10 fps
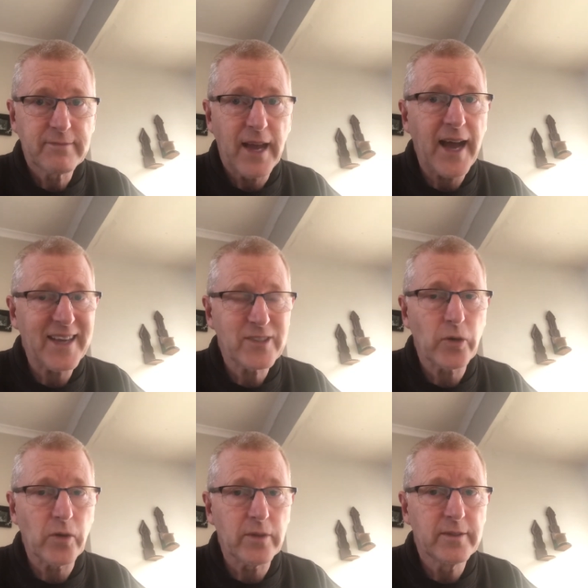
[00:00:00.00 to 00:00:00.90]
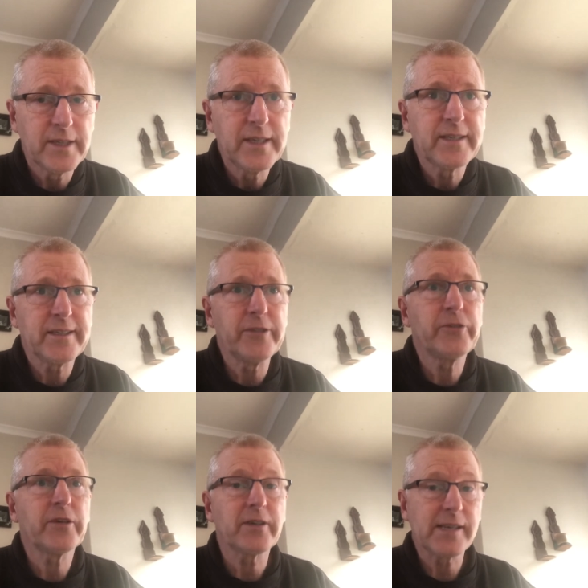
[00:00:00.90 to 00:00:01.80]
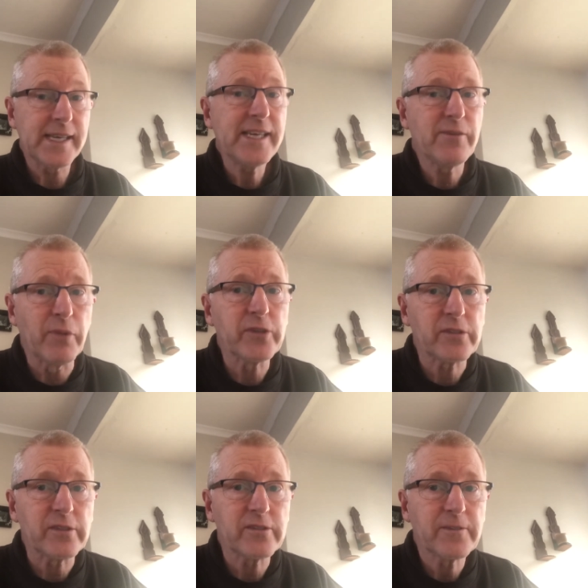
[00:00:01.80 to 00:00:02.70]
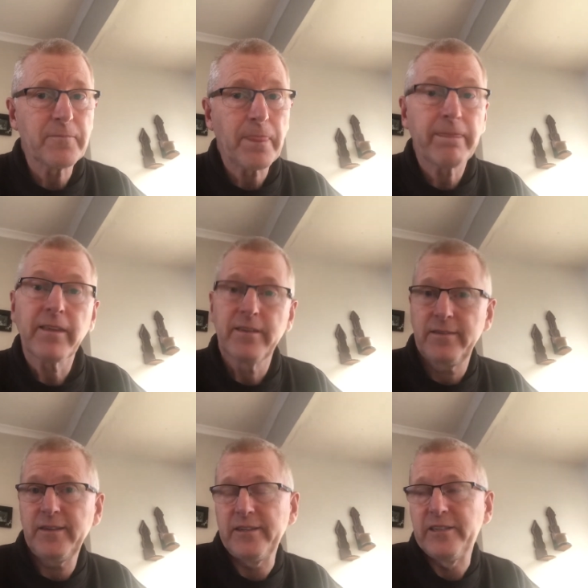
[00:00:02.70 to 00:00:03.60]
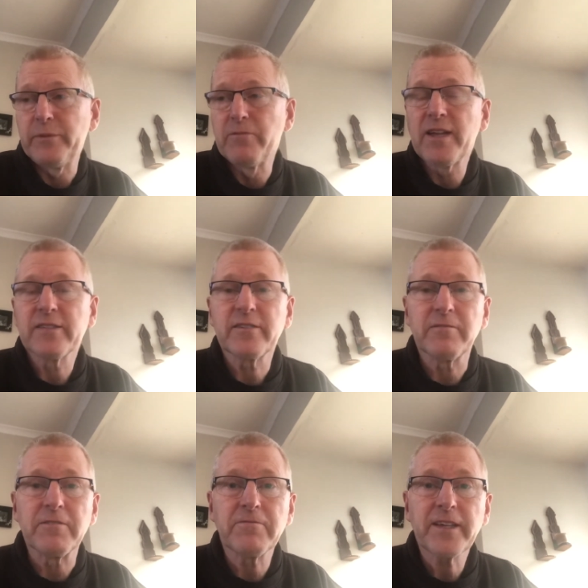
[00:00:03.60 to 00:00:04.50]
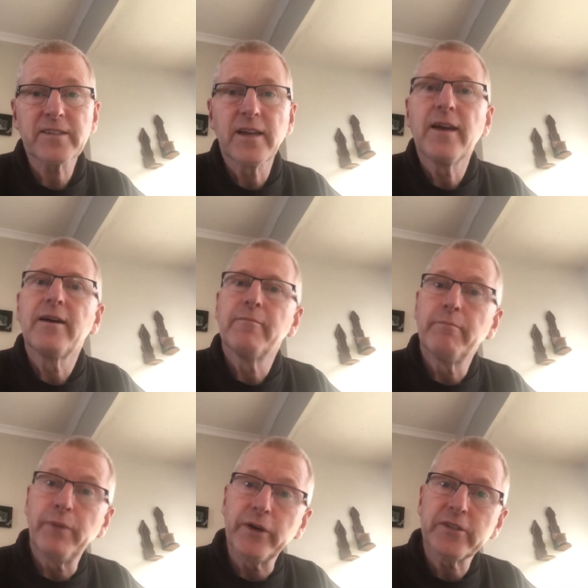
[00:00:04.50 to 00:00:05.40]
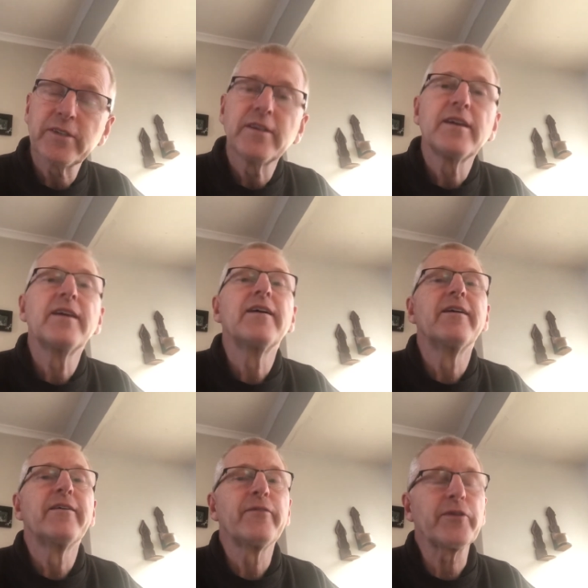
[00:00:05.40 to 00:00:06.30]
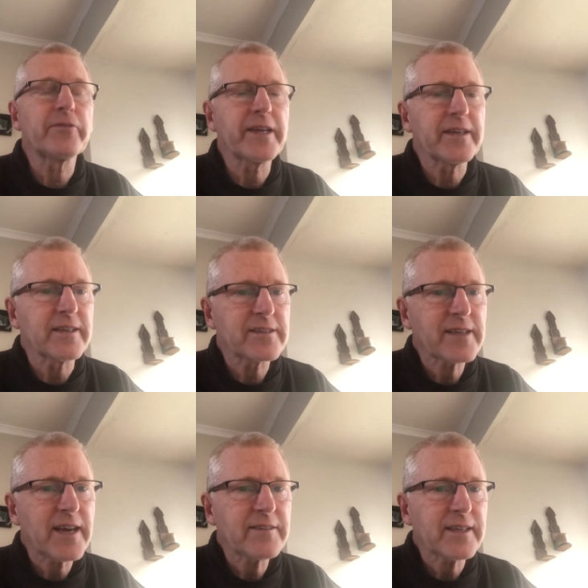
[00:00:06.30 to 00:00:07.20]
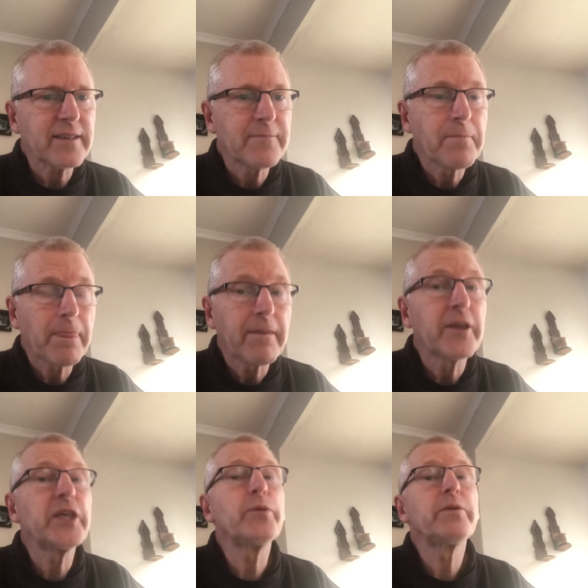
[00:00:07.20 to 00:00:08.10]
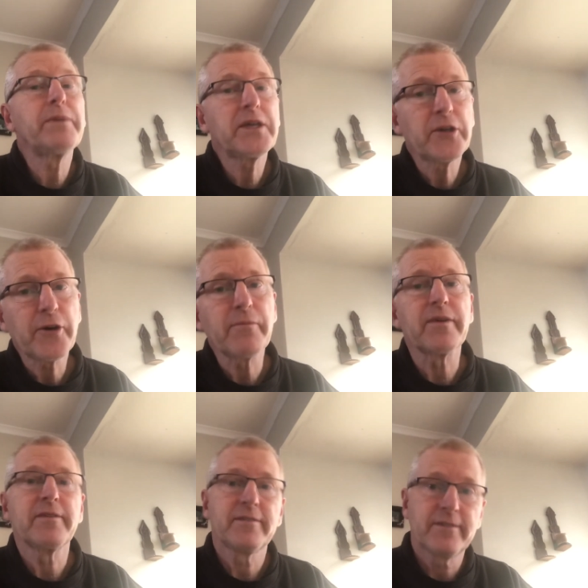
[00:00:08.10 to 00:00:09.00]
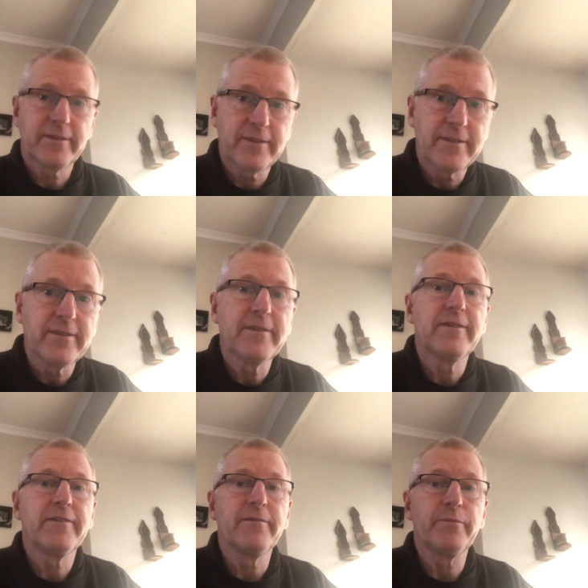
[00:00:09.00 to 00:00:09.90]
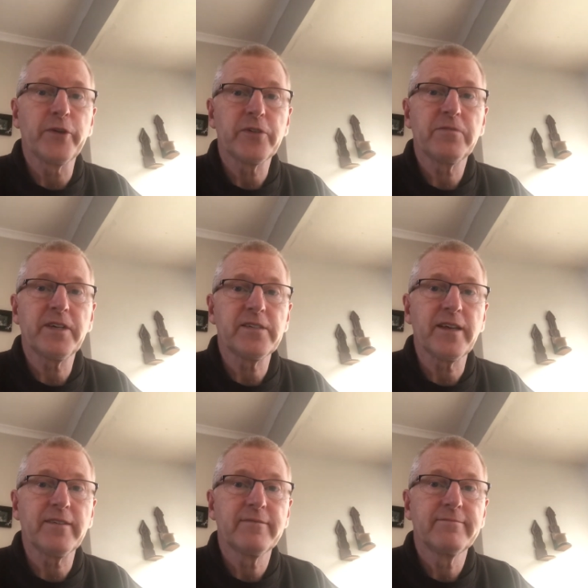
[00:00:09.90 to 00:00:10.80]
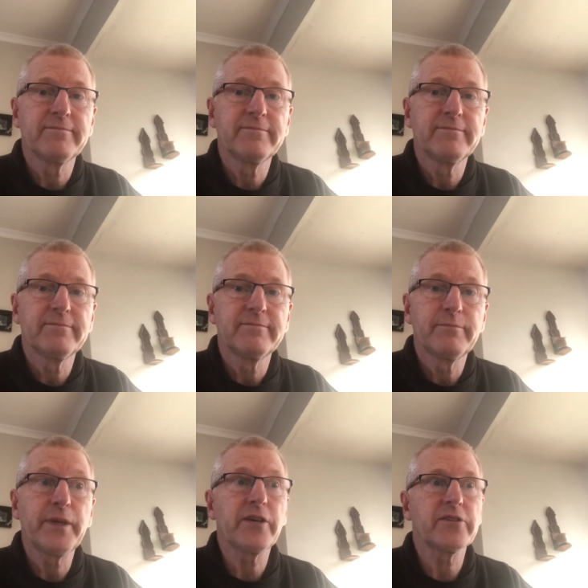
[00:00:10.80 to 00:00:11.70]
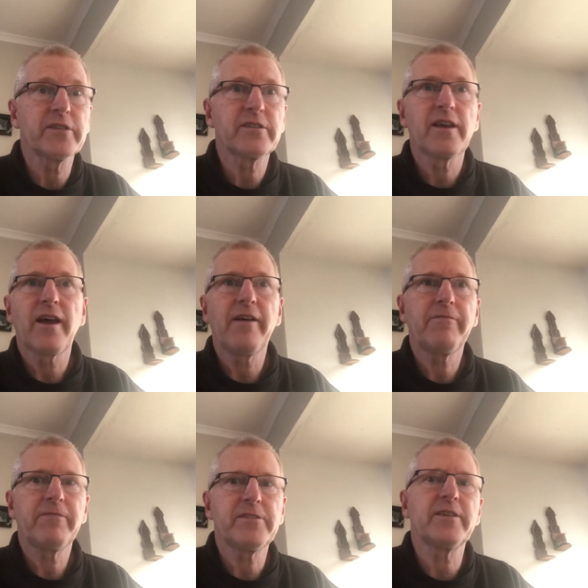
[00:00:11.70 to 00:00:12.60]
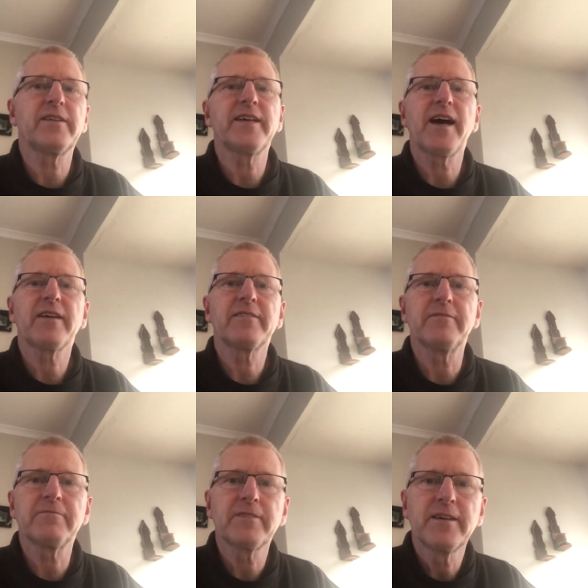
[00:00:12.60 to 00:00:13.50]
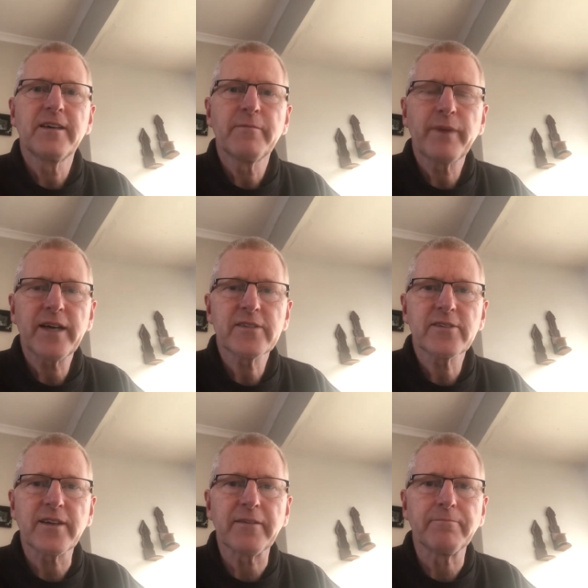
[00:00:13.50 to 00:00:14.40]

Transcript: at all. You do not need muscles. You need to be relatively fit. But with regular scything, you will become much fitter because it's a physically active pastime.